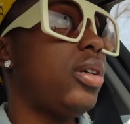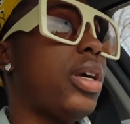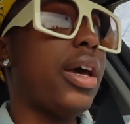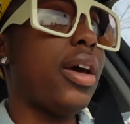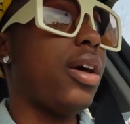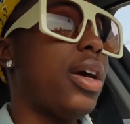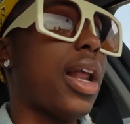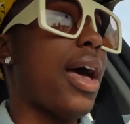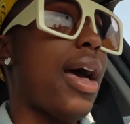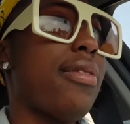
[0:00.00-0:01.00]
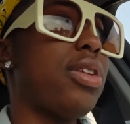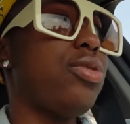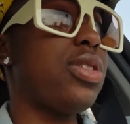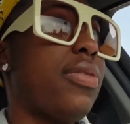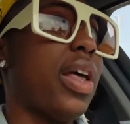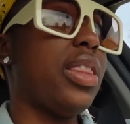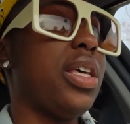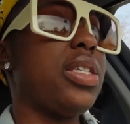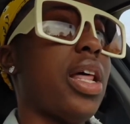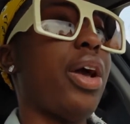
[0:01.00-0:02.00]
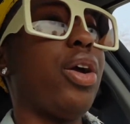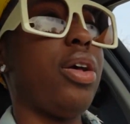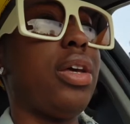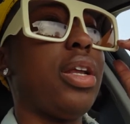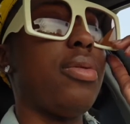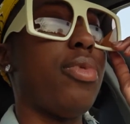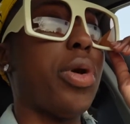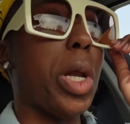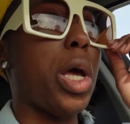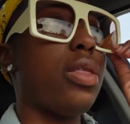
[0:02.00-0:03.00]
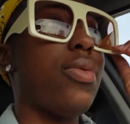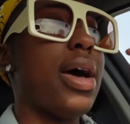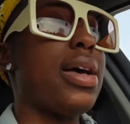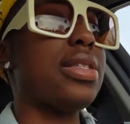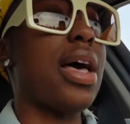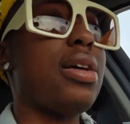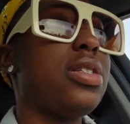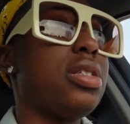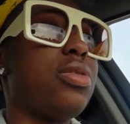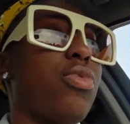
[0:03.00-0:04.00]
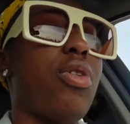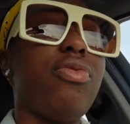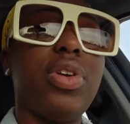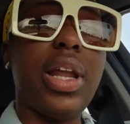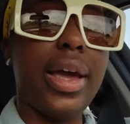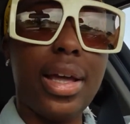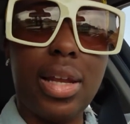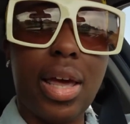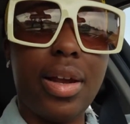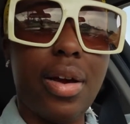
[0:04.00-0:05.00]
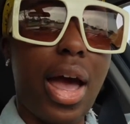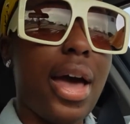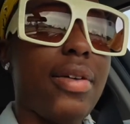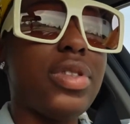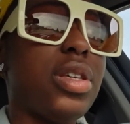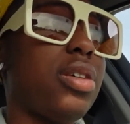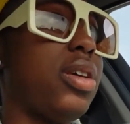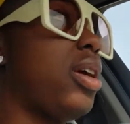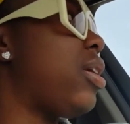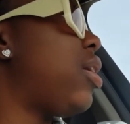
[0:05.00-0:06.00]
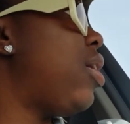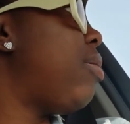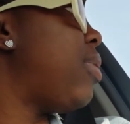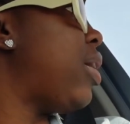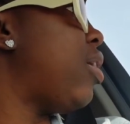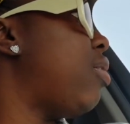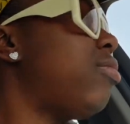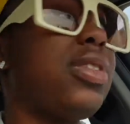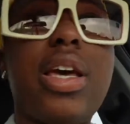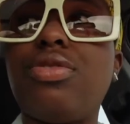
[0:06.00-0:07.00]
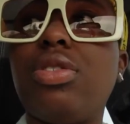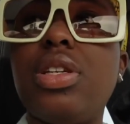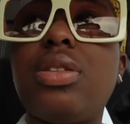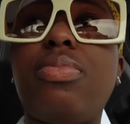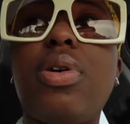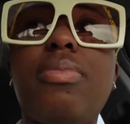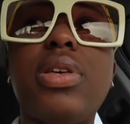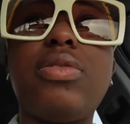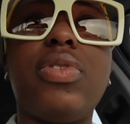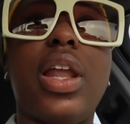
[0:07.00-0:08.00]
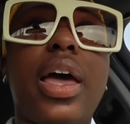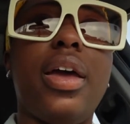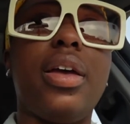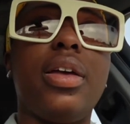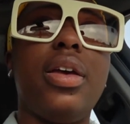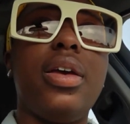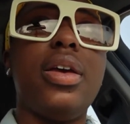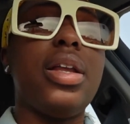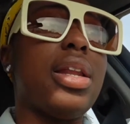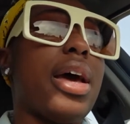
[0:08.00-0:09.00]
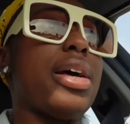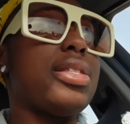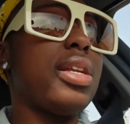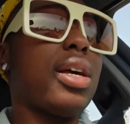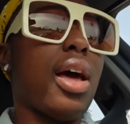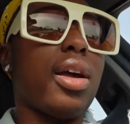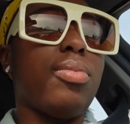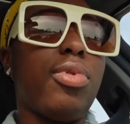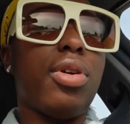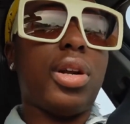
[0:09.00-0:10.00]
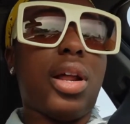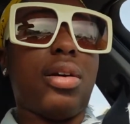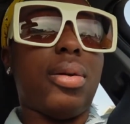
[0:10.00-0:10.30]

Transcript: yeah, and I have to do stuff like this like early in the morning, otherwise I just won't feel like it later. I have to get up and schedule these appointments for like nine ten o'clock in the morning. I don't